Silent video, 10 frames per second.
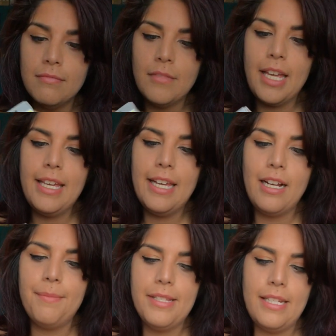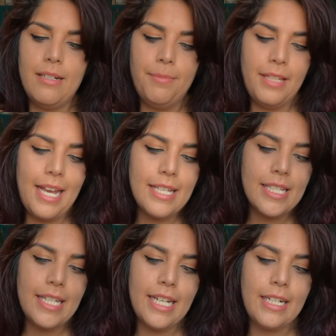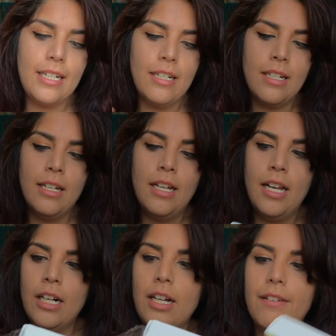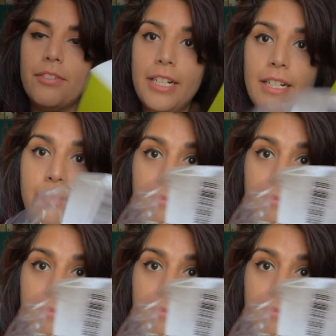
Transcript: Okay, it comes in a plastic covering.